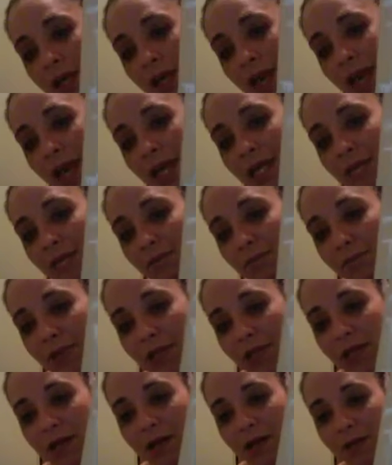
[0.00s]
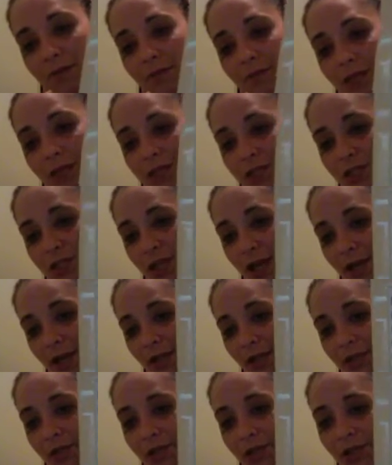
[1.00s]
any bit of my
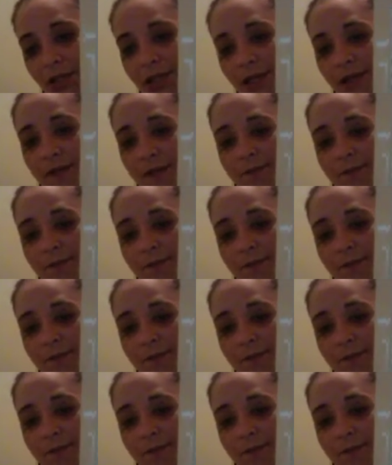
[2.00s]
childhood.